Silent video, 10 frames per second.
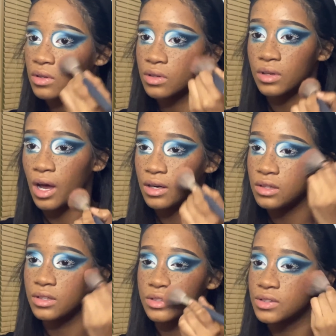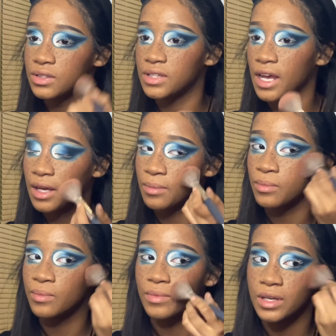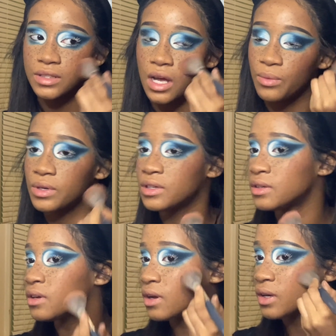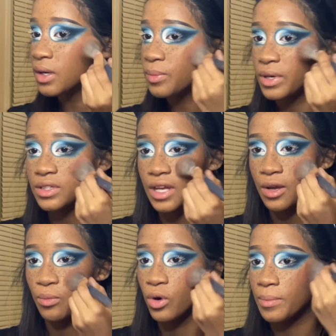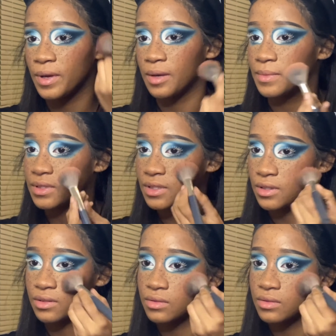Kind of looks the same as that one, but it's like more pigmented.